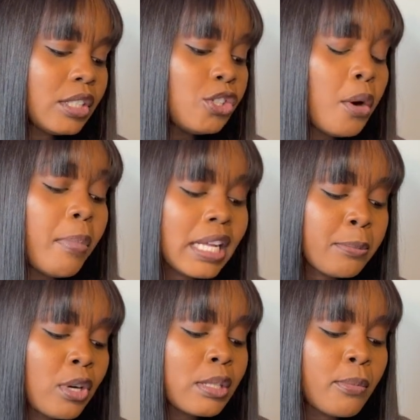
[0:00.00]
your
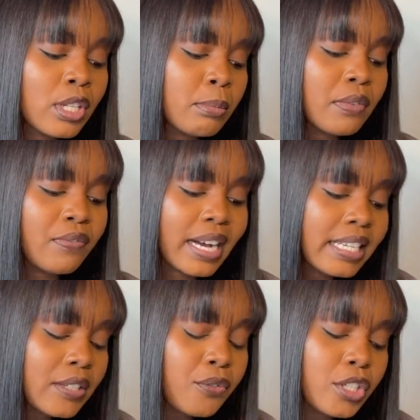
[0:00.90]
passport must be
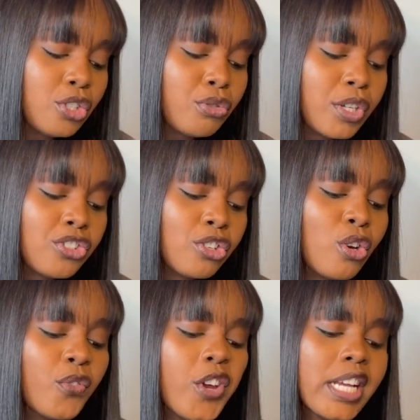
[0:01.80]
valid for the duration
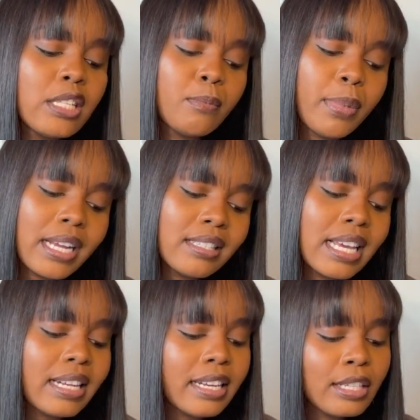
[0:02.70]
of your
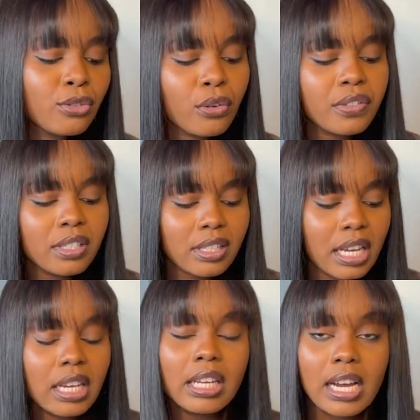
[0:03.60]
expected length of stay
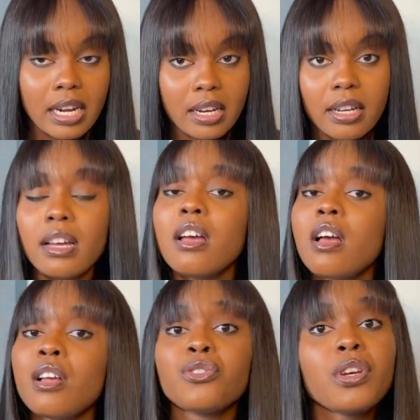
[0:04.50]
in canada
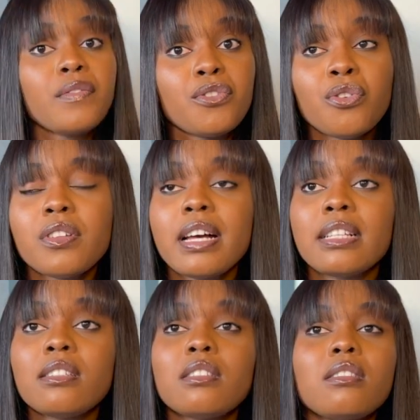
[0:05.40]
so if you know
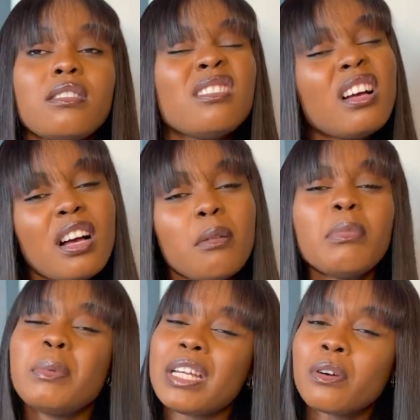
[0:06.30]
that uh,
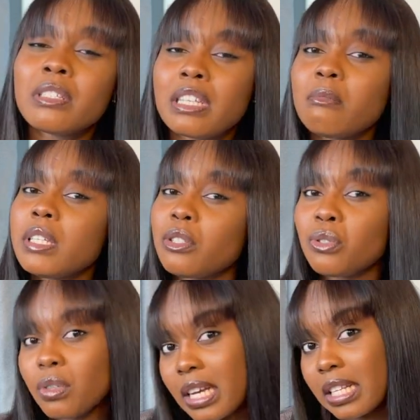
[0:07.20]
maybe they're going to give me a
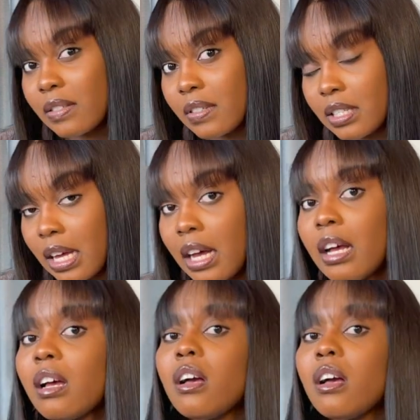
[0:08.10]
two years visa